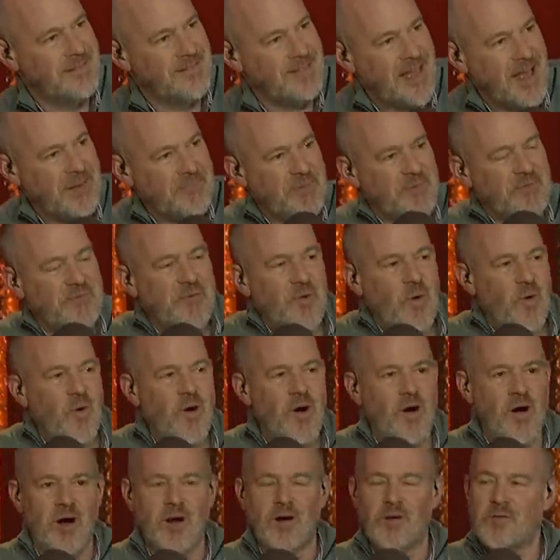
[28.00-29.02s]
that
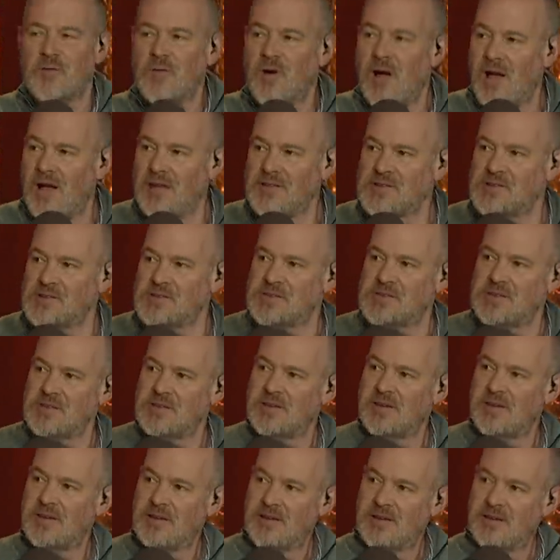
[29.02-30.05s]
before Russ
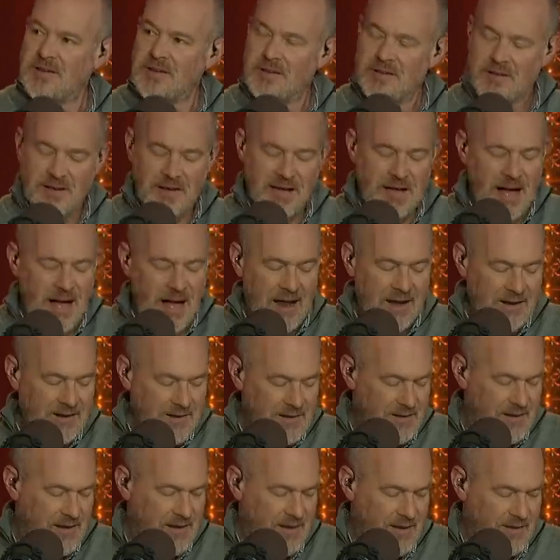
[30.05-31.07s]
got
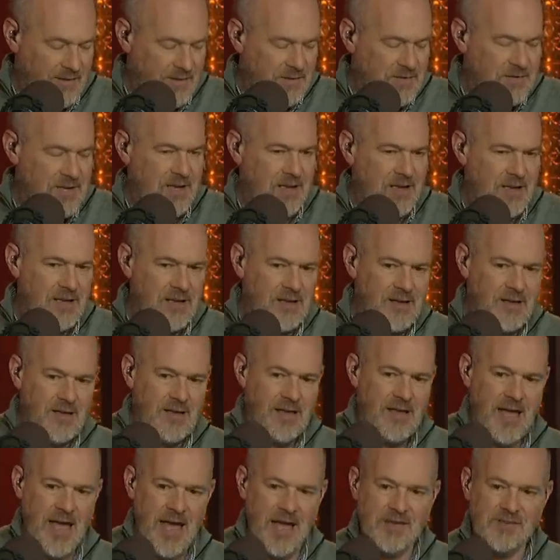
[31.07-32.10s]
his
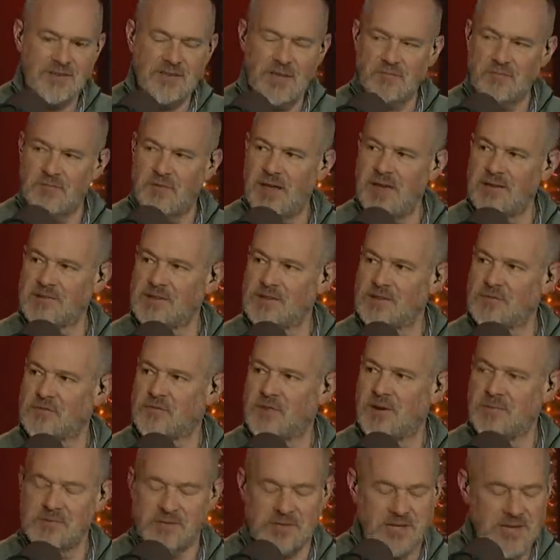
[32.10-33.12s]
exit visas
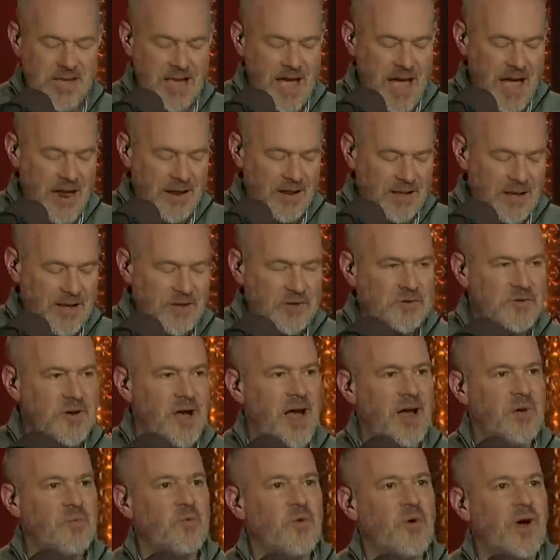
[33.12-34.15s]
from Seattle. He
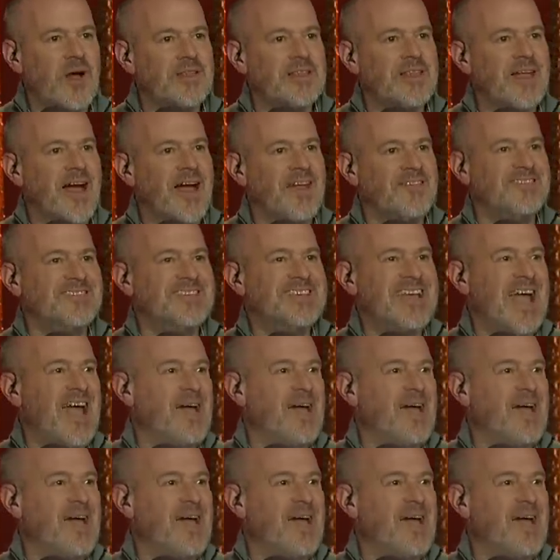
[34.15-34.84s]
tried one last